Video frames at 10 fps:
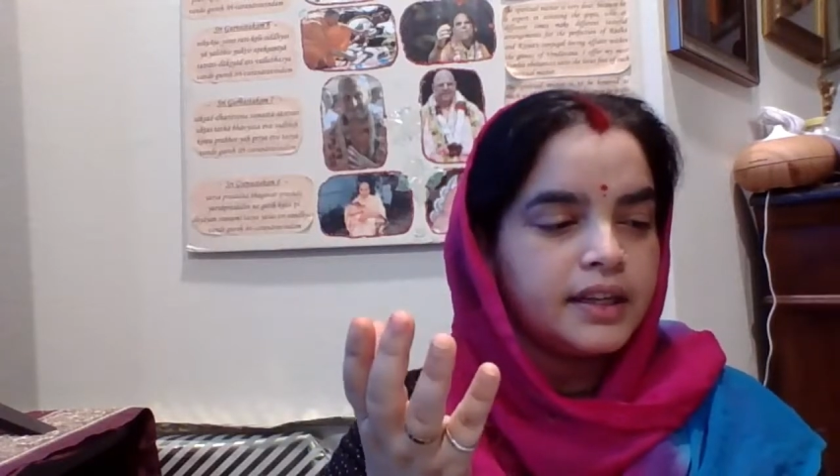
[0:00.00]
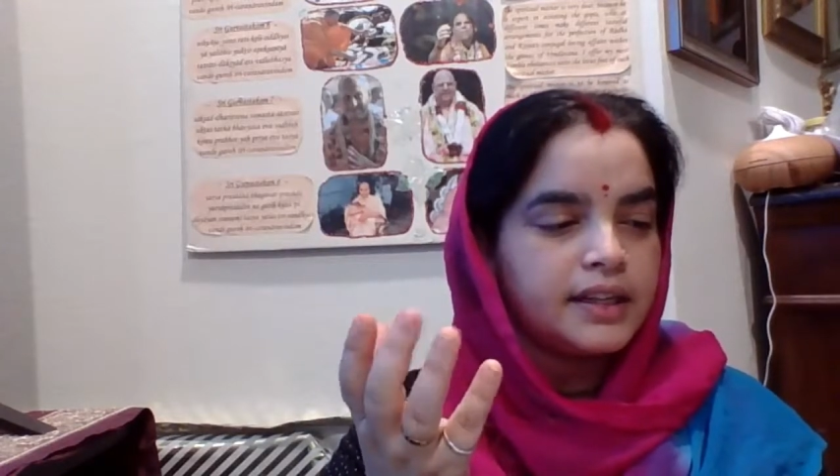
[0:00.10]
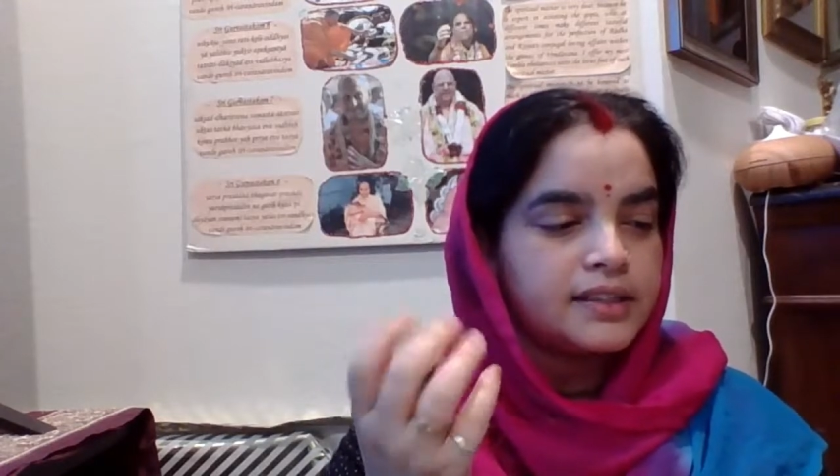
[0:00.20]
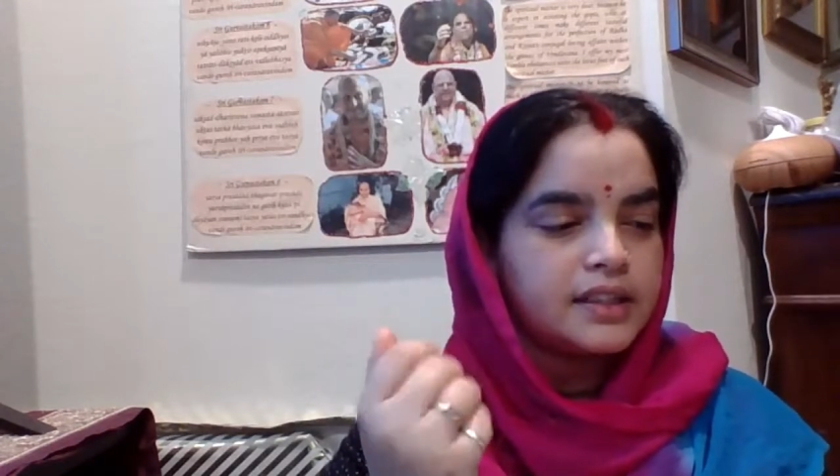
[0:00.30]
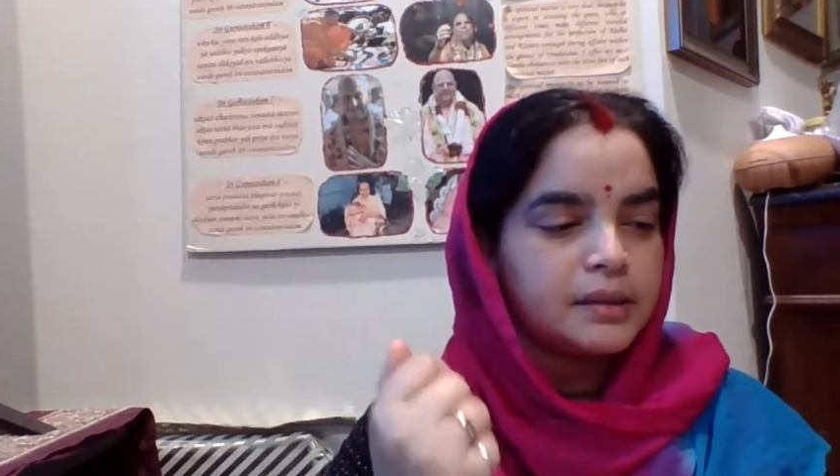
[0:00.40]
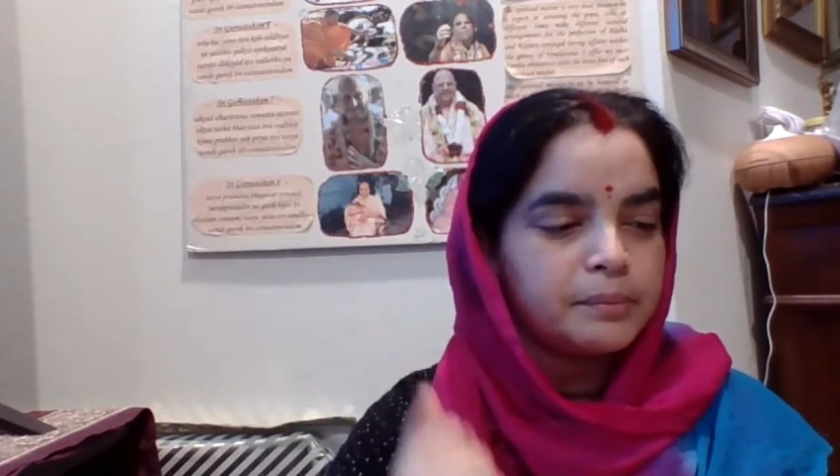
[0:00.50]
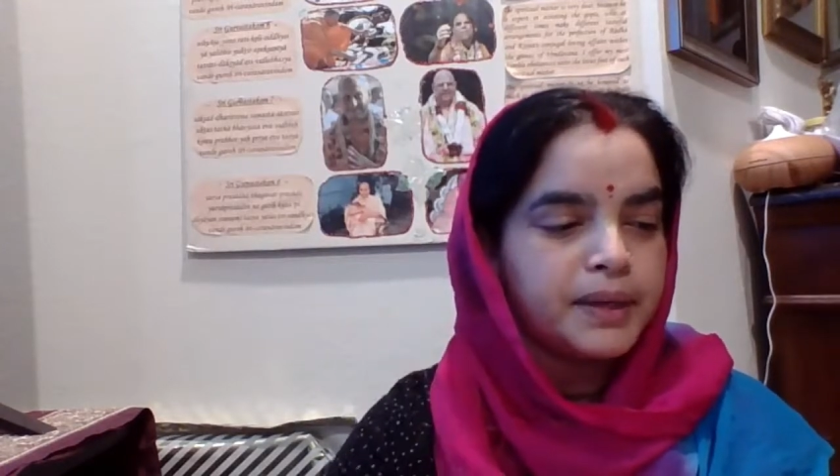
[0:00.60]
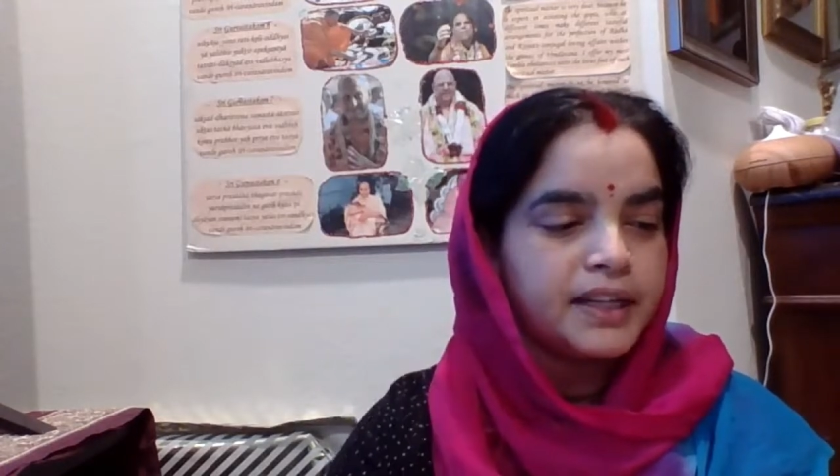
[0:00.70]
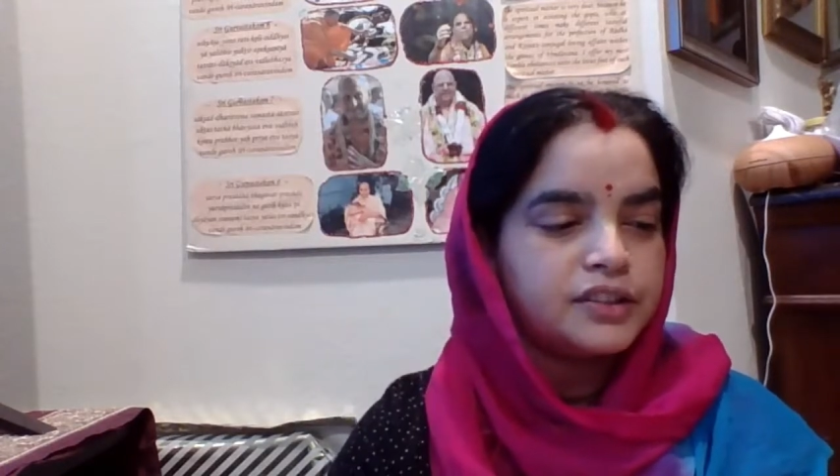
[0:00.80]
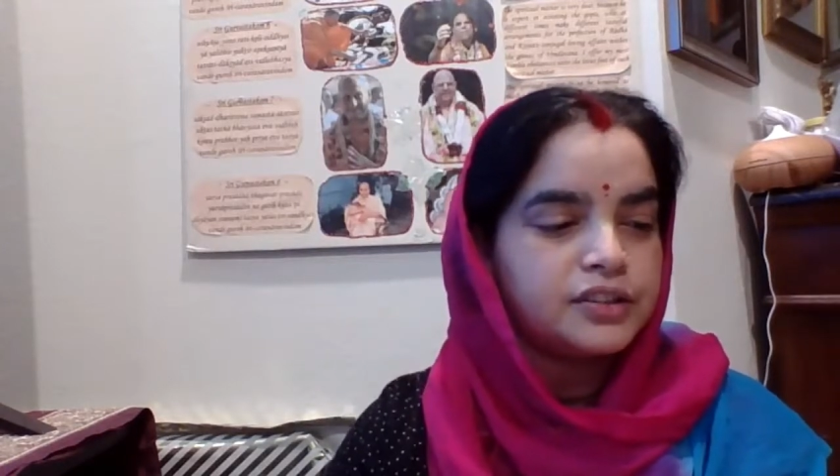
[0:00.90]
is
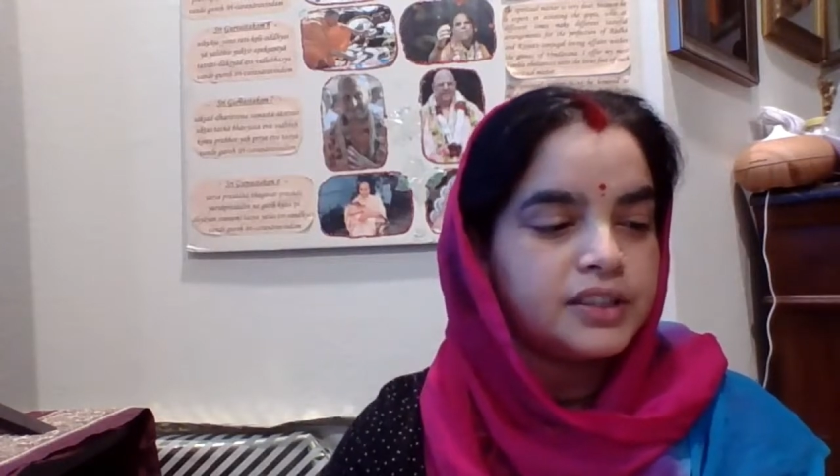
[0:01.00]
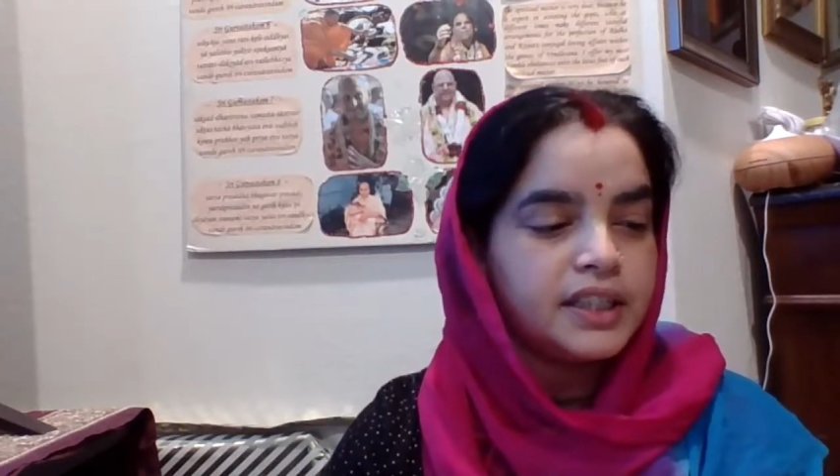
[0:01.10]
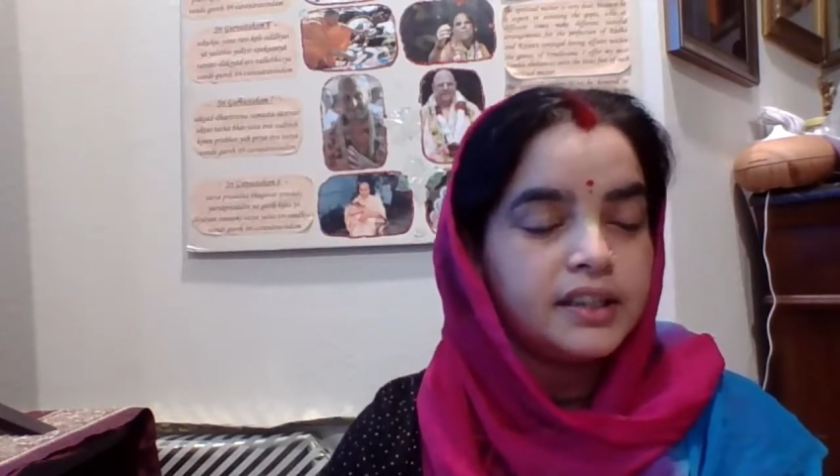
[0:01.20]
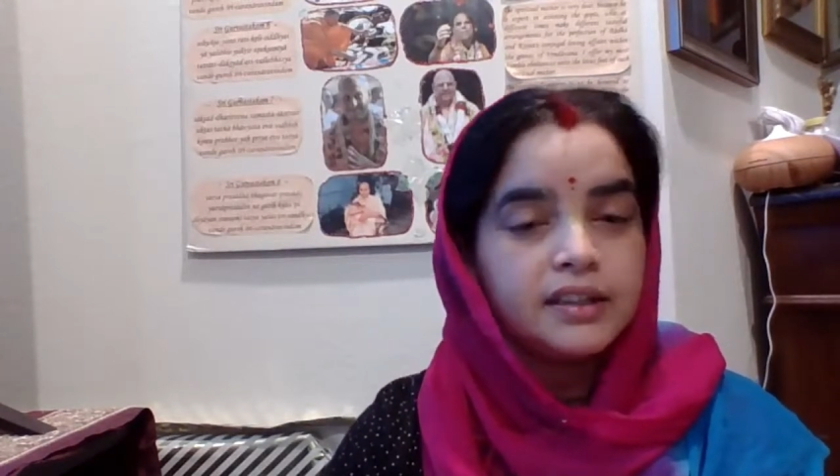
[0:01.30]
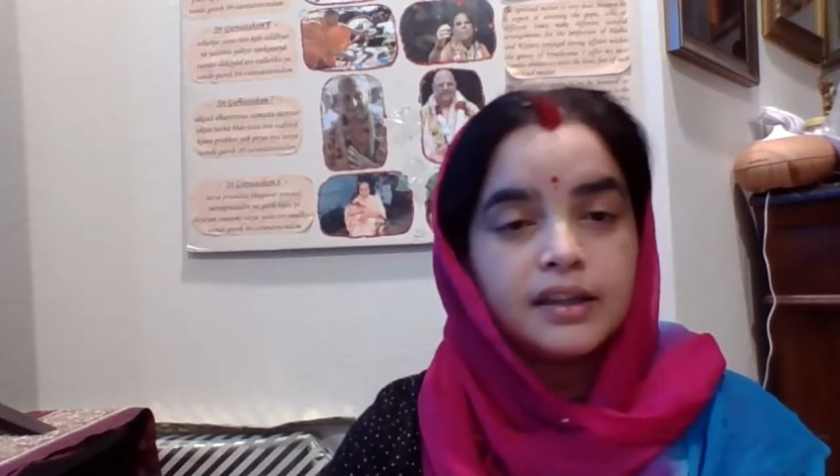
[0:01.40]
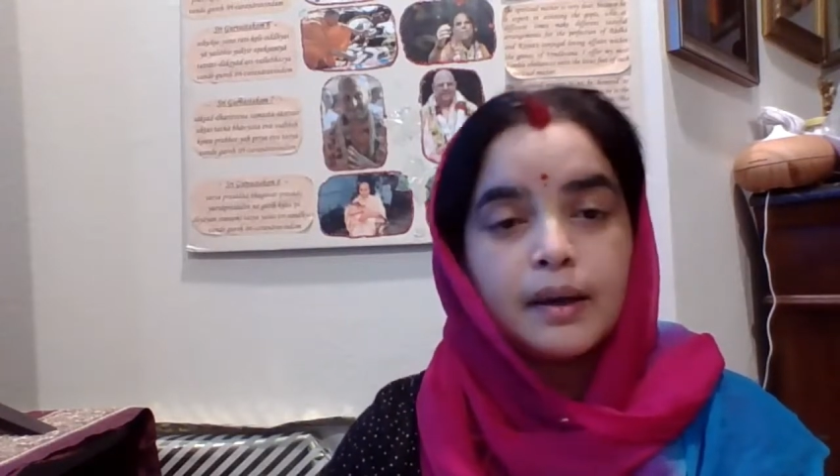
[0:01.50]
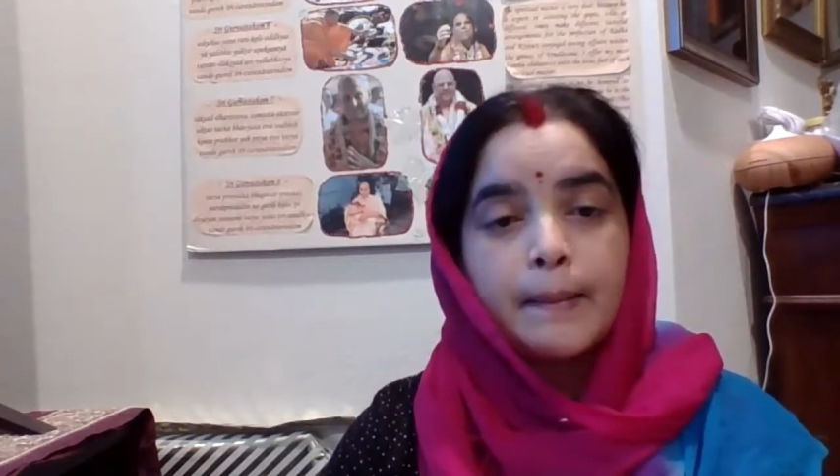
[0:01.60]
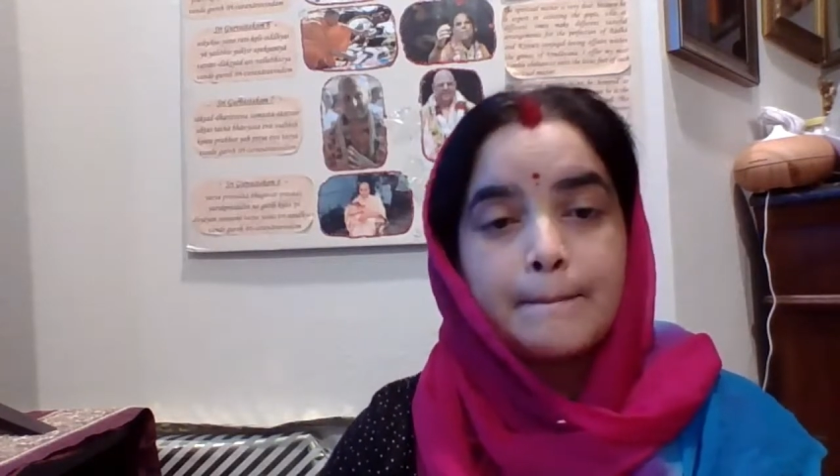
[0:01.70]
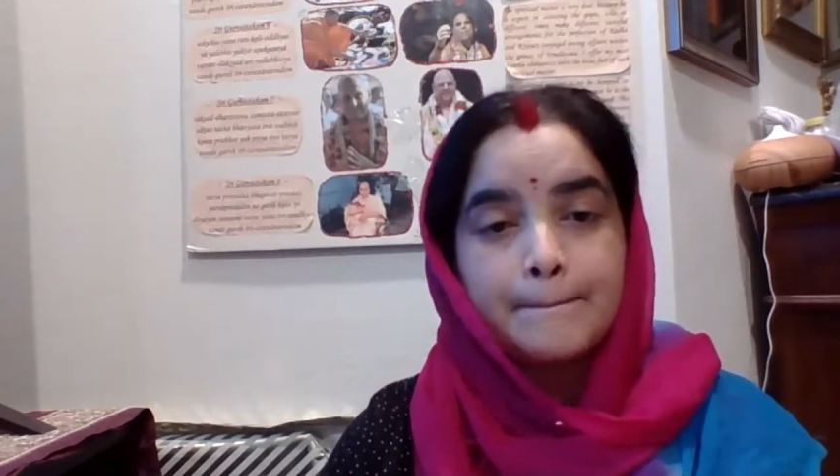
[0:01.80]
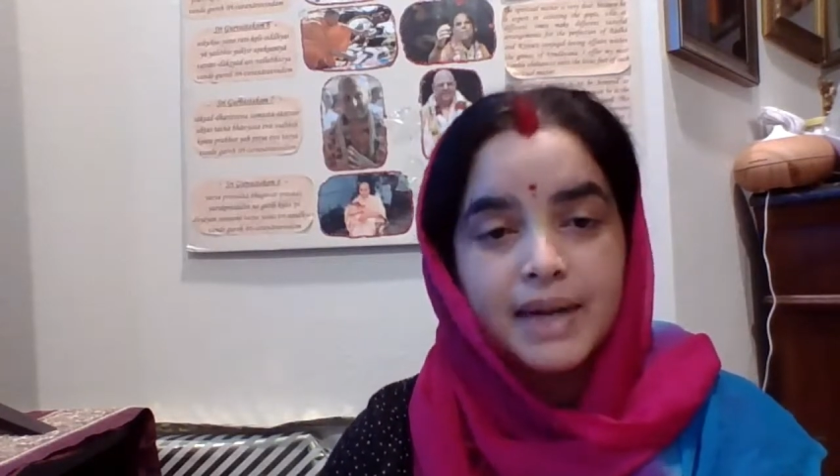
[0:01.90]
compared to the
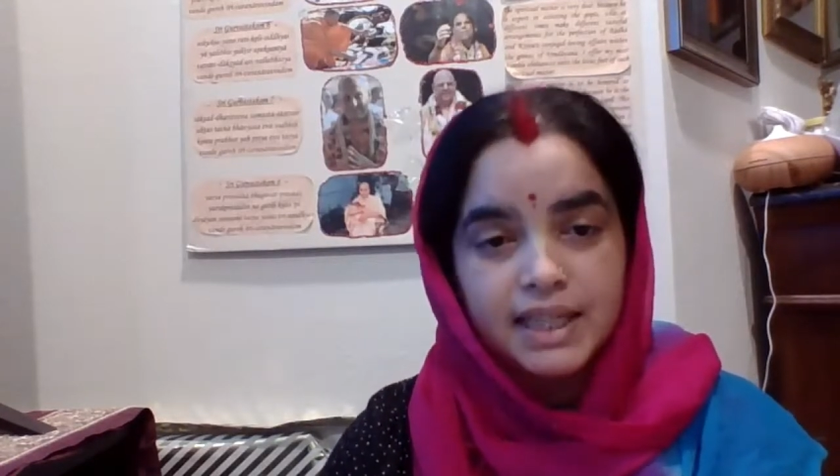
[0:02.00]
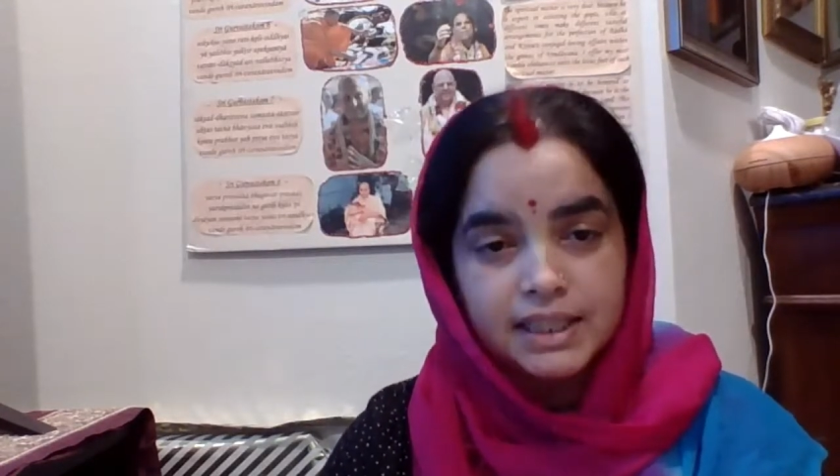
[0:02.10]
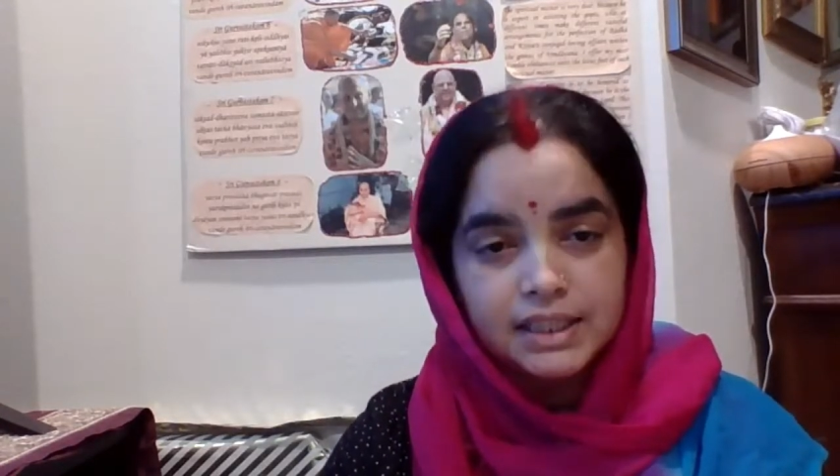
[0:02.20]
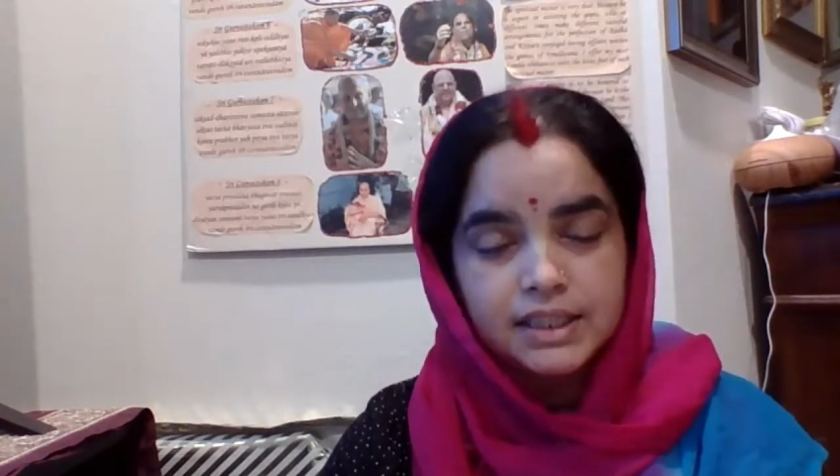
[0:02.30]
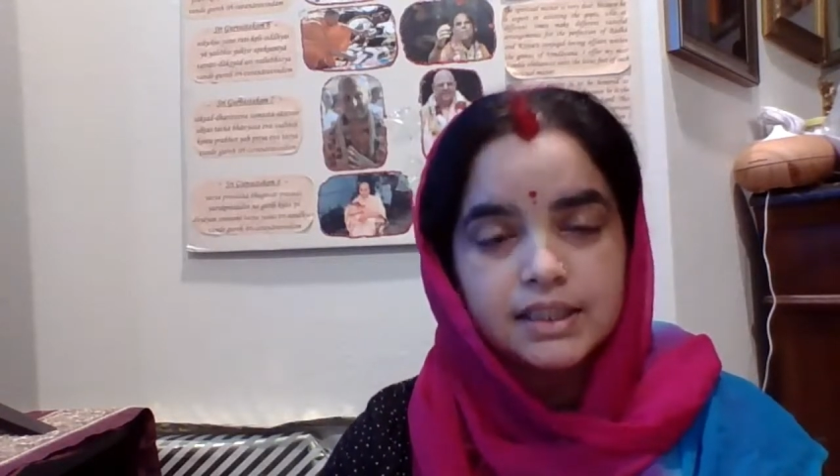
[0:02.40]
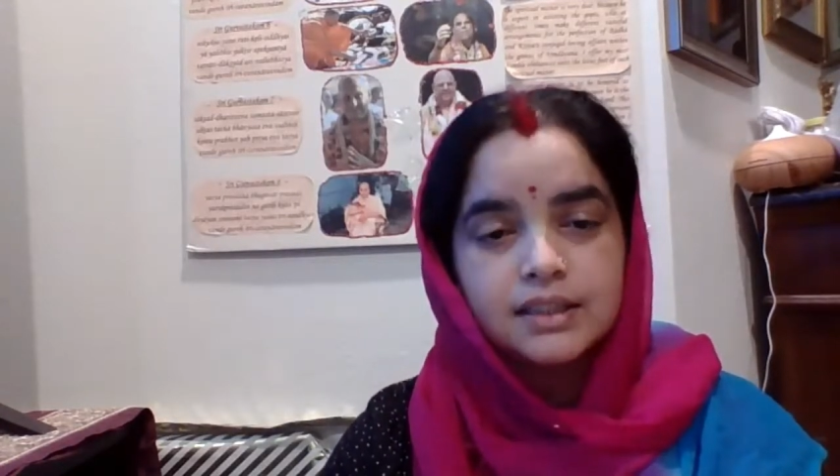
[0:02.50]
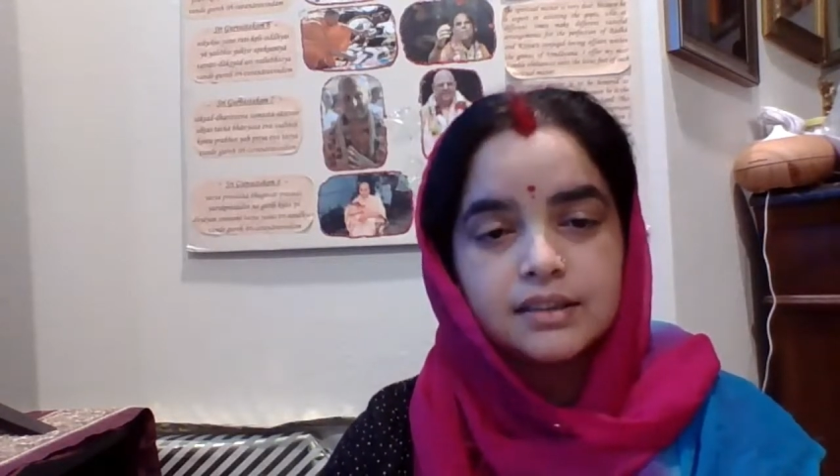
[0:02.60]
mind.